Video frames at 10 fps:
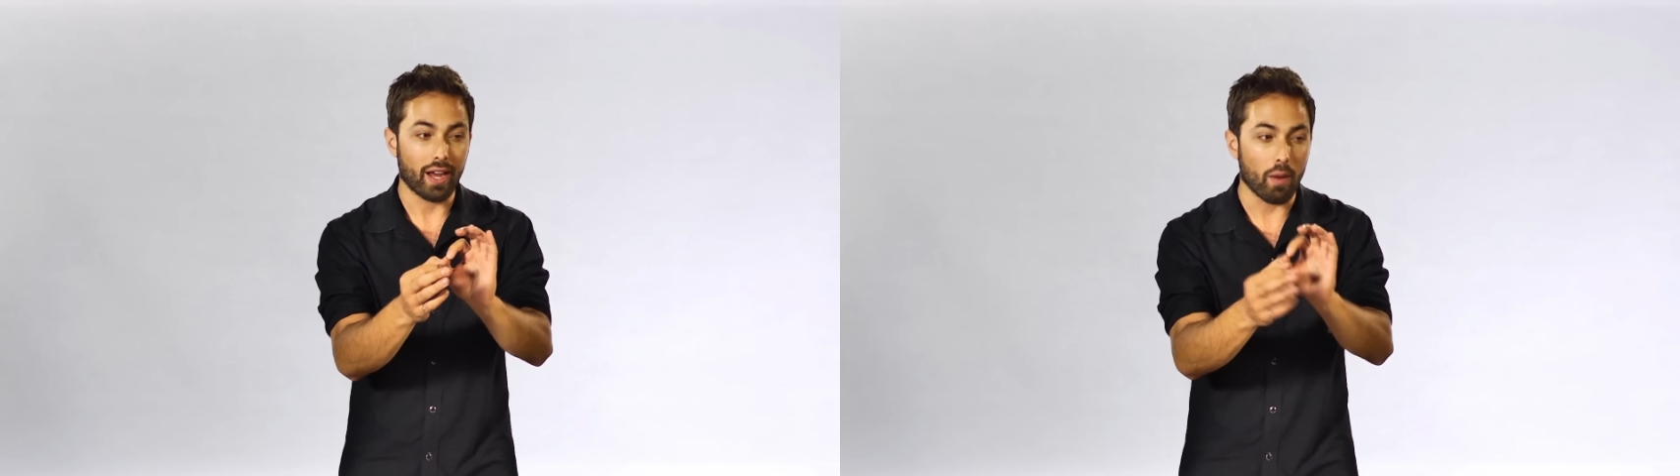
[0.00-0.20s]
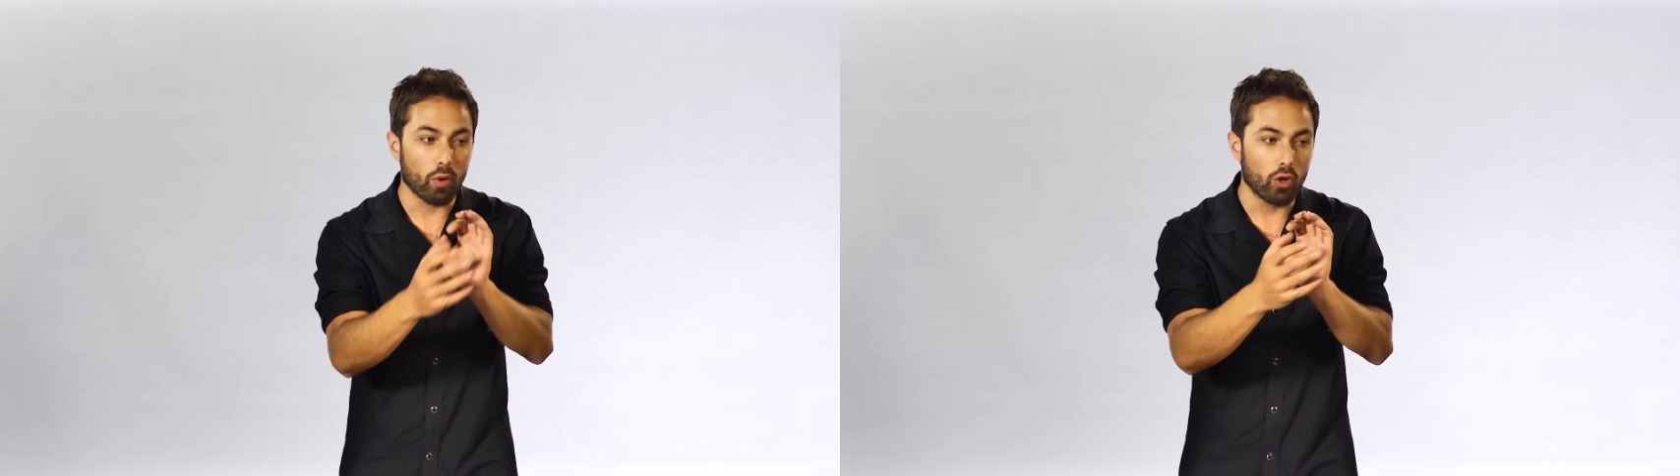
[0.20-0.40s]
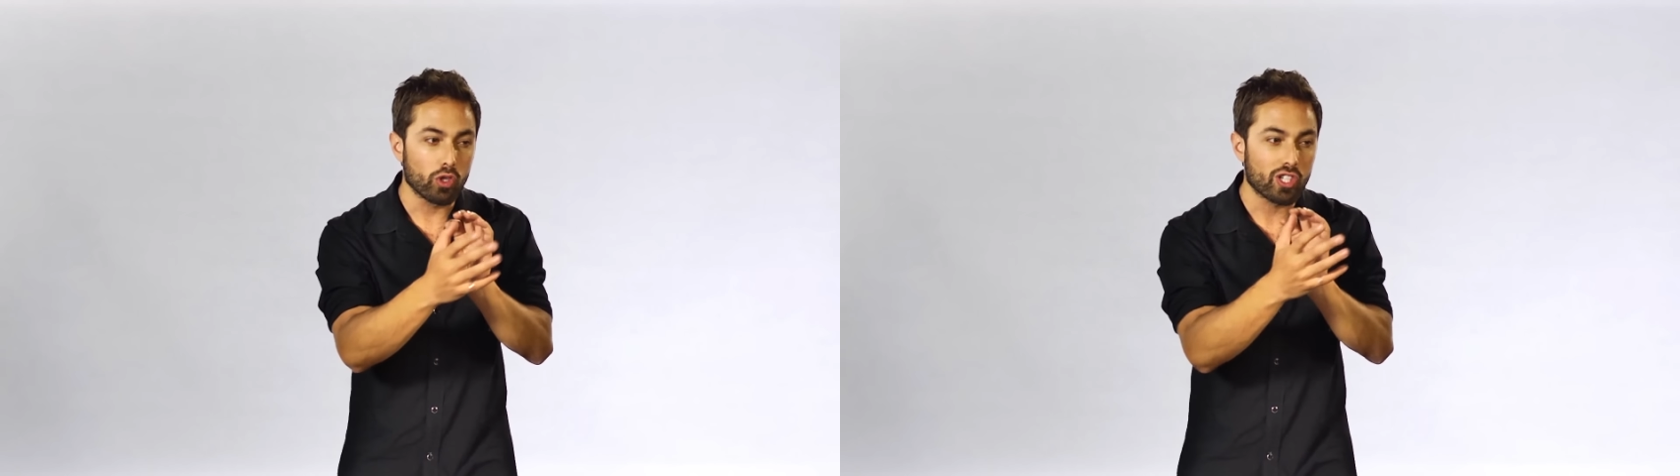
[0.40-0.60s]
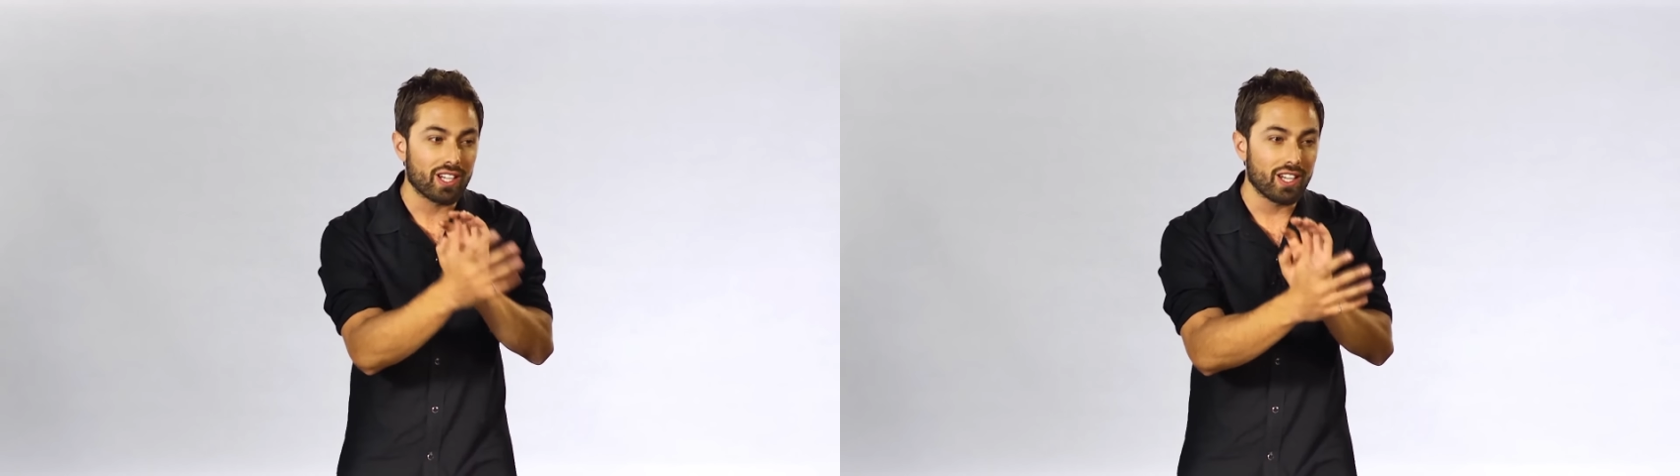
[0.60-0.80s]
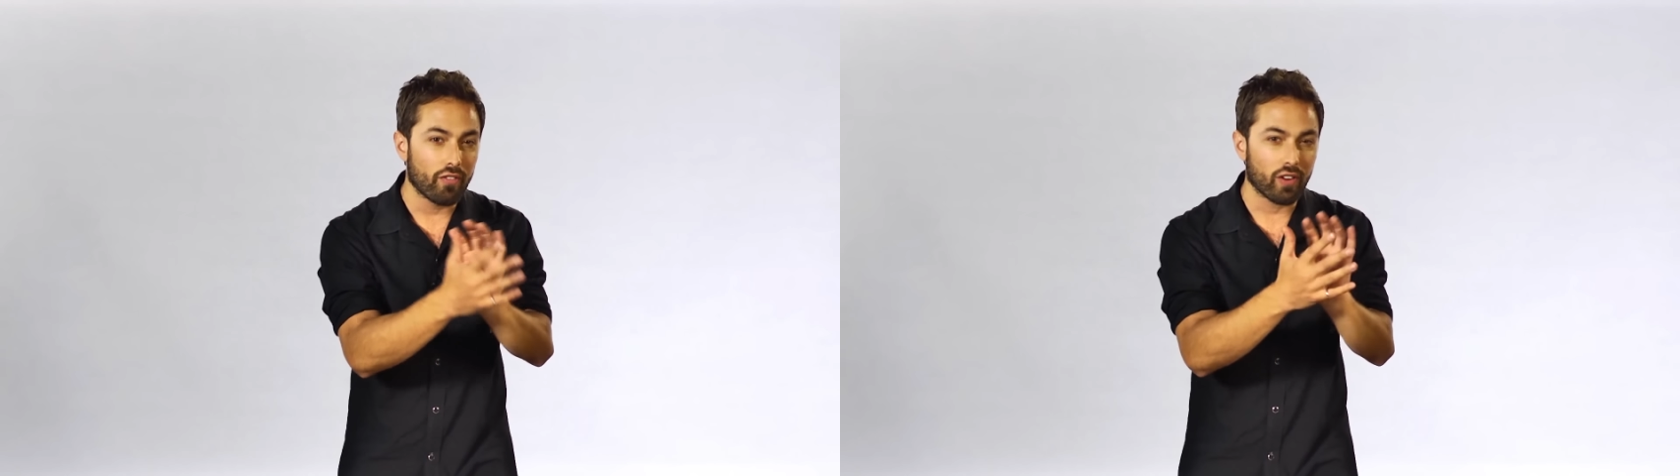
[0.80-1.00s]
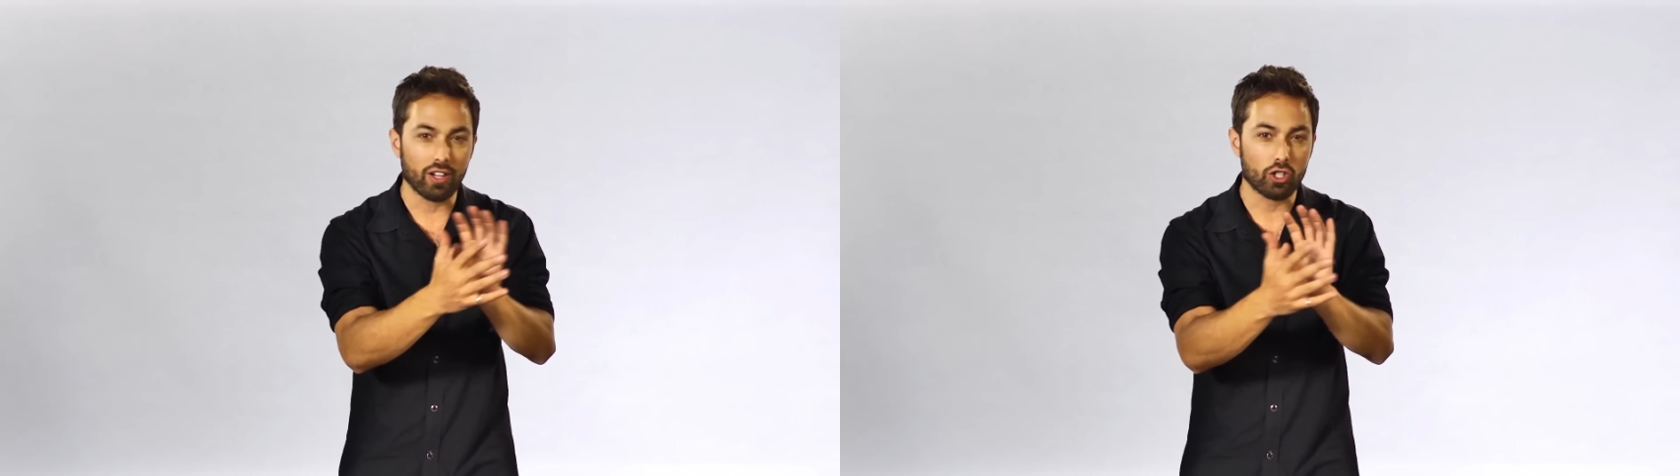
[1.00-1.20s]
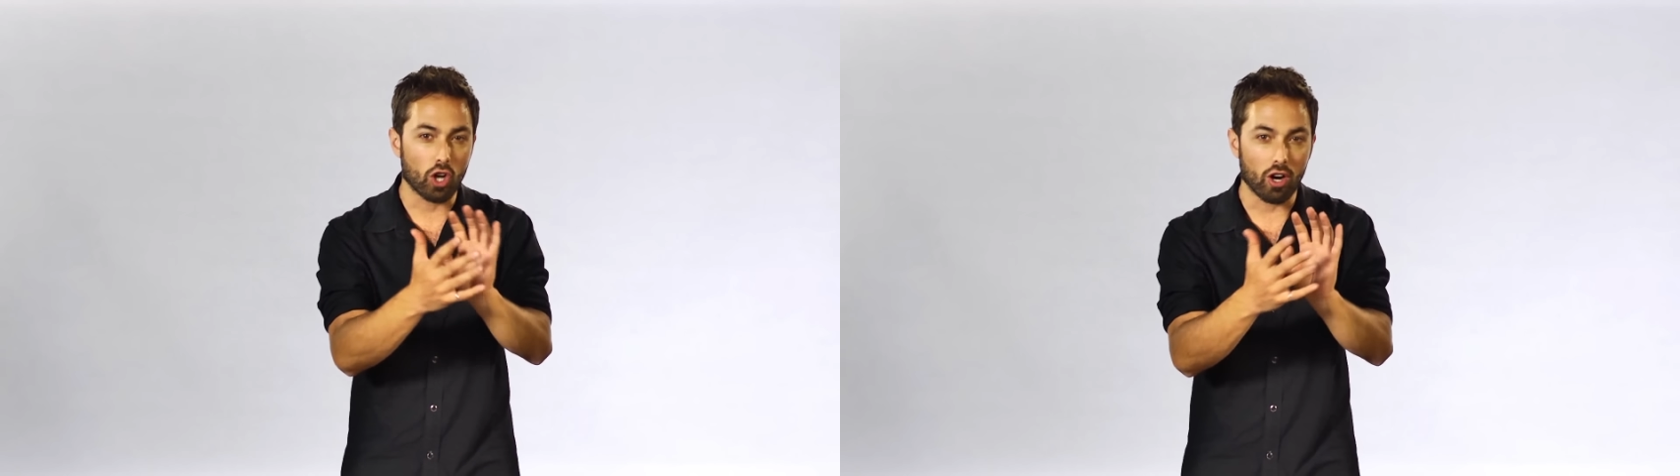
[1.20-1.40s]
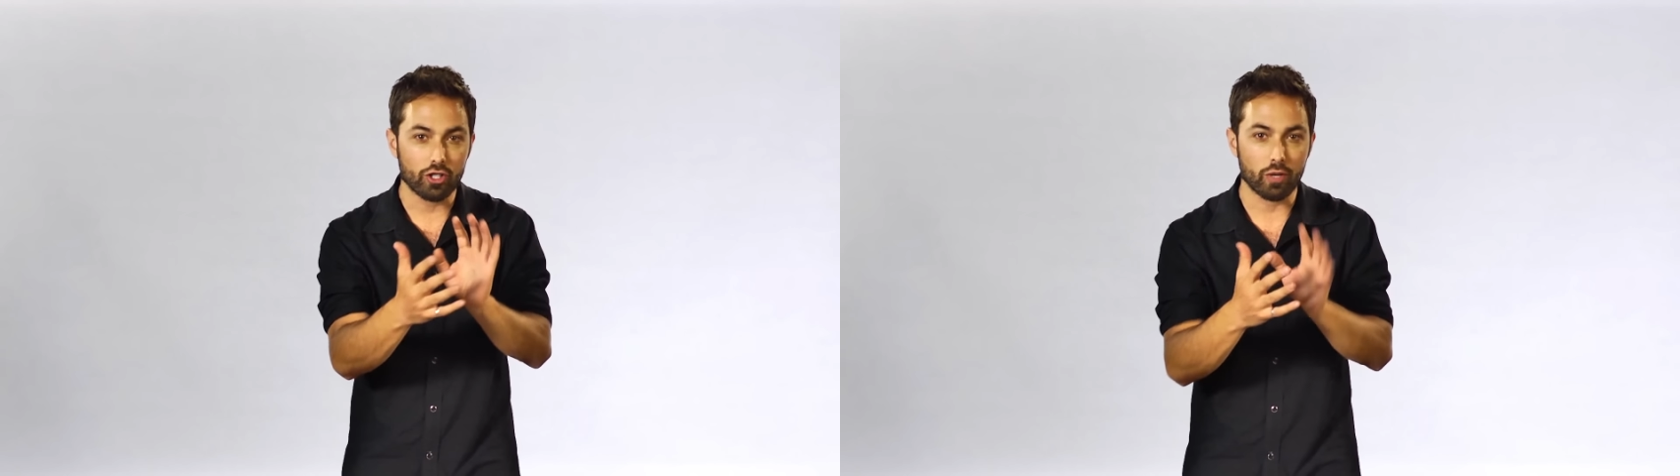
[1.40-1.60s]
can produce significant
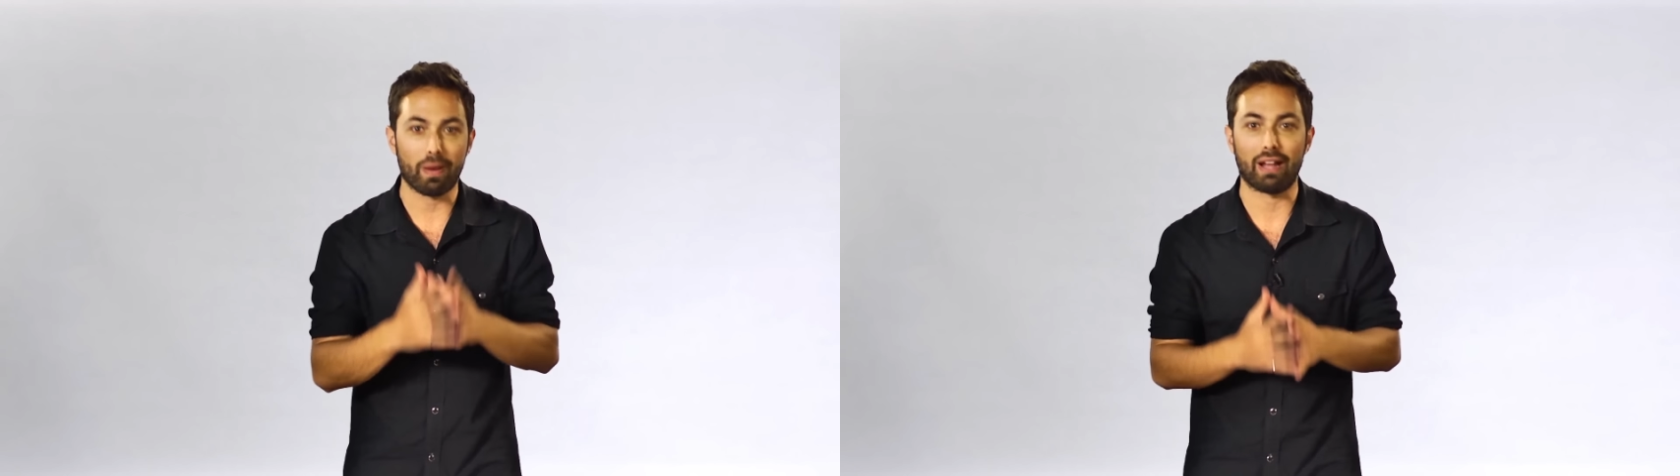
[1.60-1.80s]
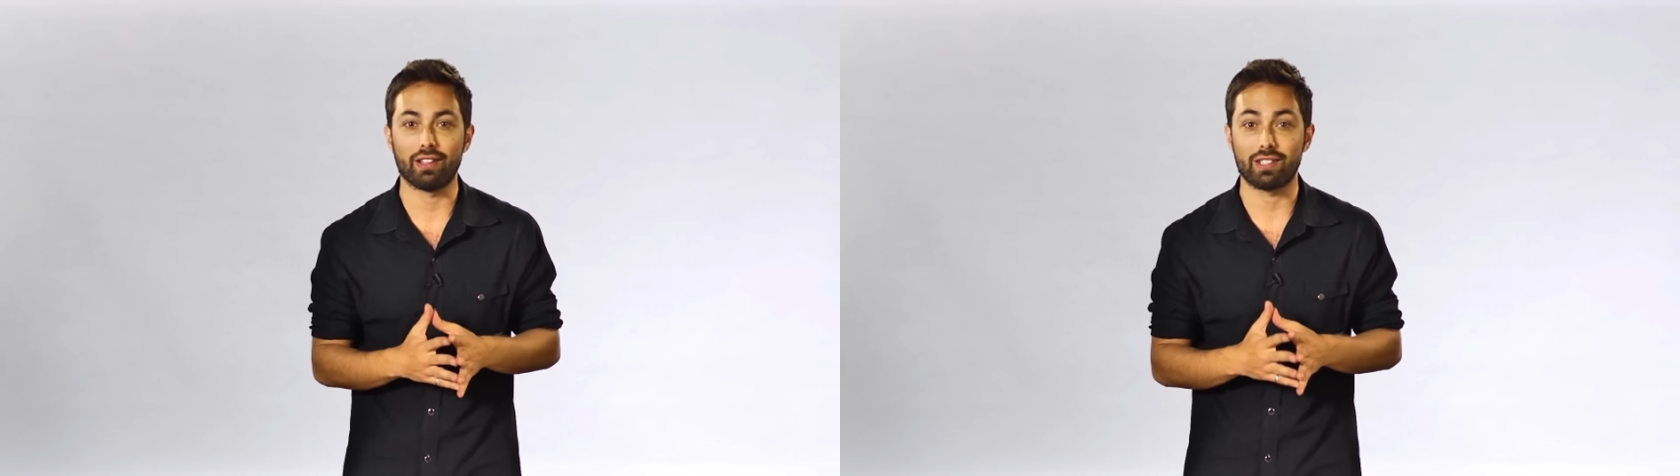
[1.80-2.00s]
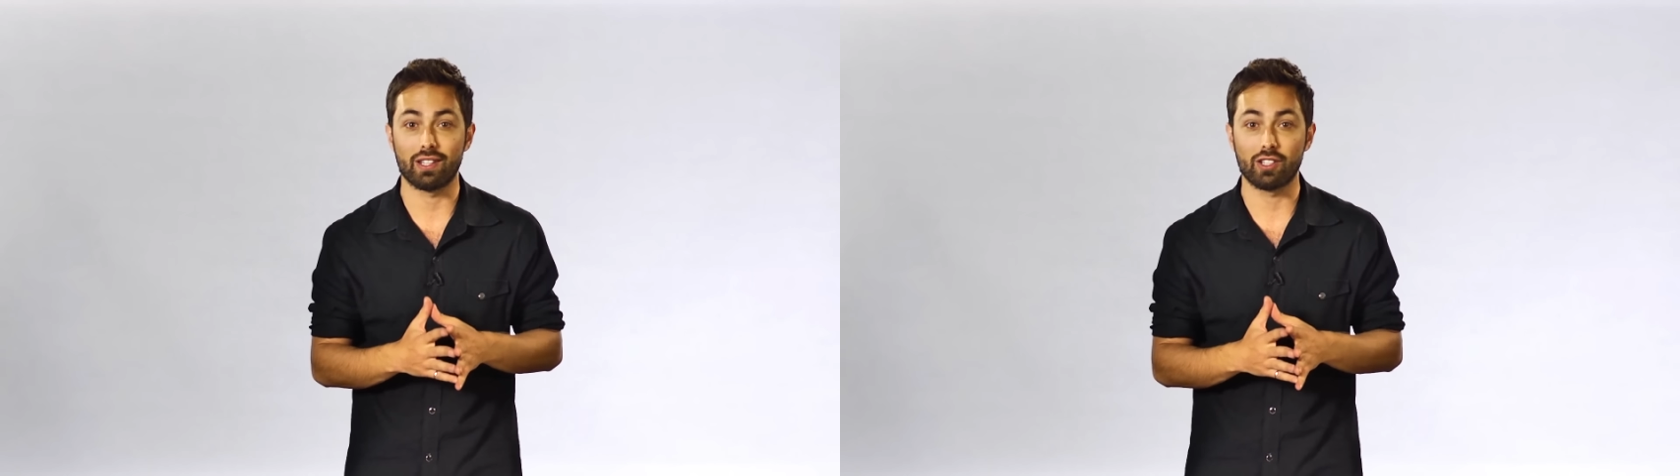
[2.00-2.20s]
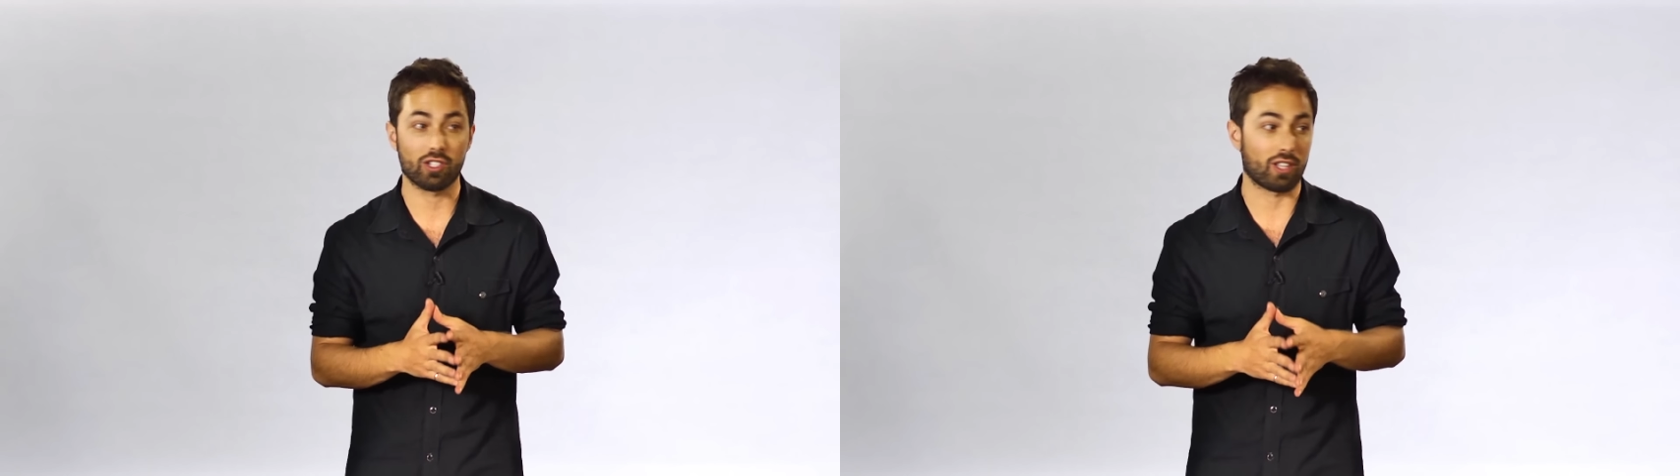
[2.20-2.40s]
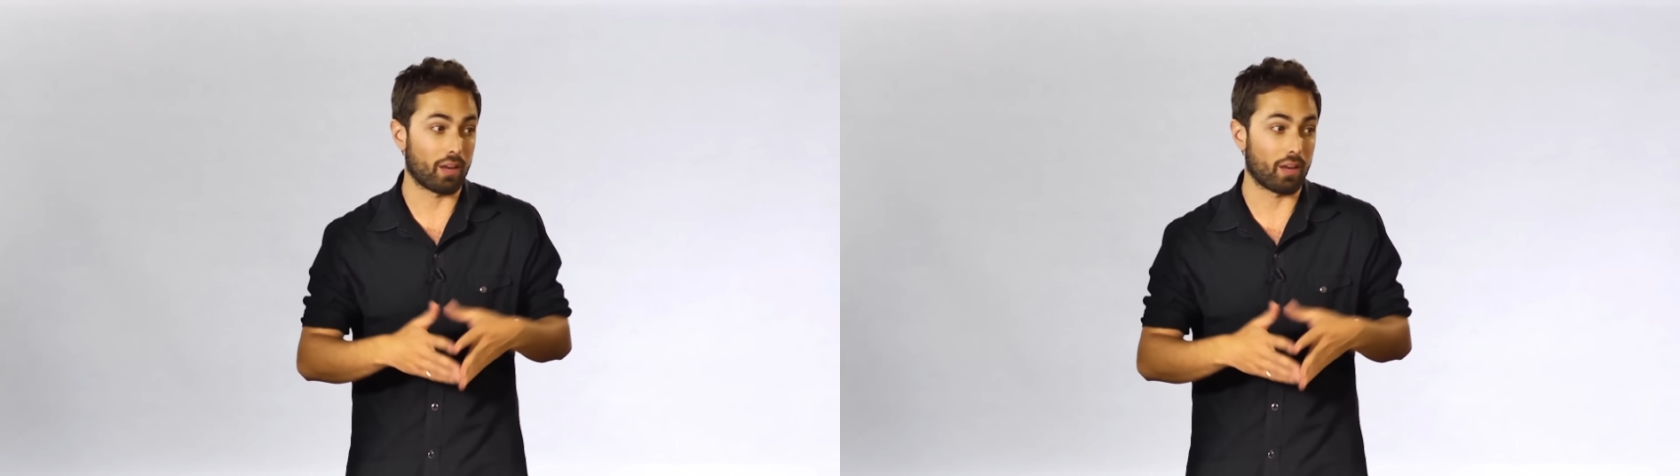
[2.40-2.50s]
charge imbalances